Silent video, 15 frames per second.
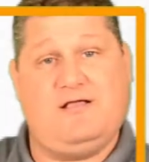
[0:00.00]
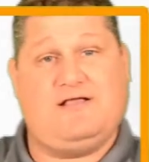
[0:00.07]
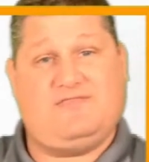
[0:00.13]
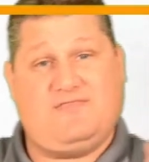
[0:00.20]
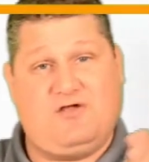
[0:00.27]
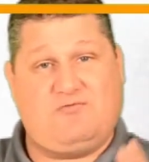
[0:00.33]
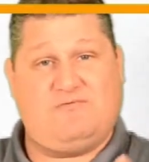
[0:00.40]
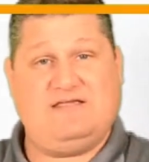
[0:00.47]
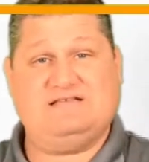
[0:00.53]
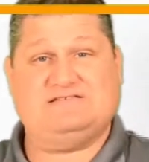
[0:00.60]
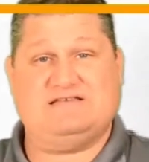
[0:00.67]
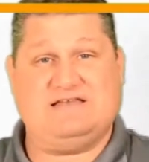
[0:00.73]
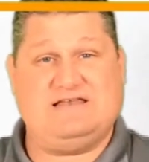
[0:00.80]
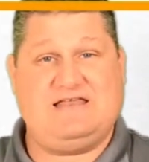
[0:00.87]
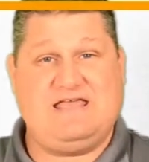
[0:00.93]
their
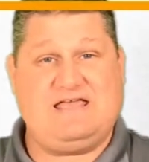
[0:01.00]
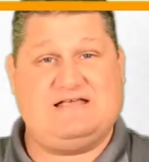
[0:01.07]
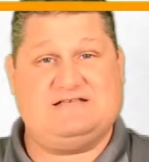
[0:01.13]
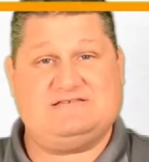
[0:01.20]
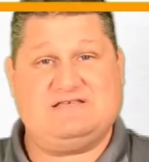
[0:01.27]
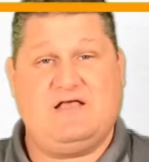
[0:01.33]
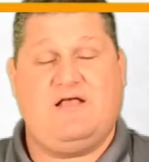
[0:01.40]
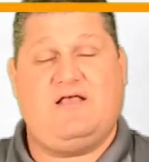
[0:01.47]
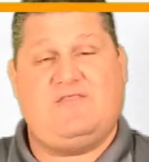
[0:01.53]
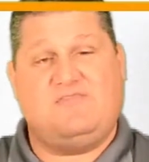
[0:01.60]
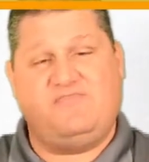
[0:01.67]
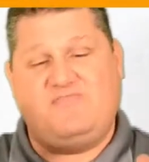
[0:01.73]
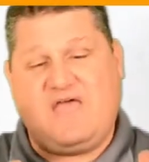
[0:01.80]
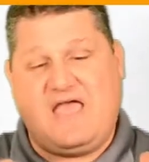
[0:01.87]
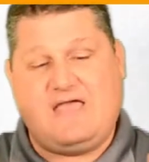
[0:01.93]
reasoning is,
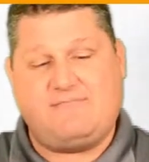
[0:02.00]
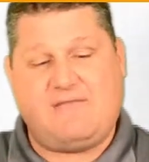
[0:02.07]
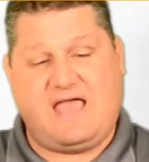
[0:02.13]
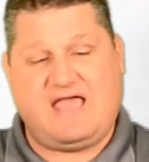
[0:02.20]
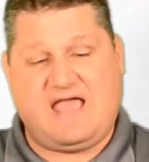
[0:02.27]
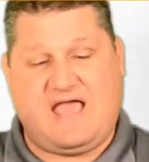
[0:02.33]
they may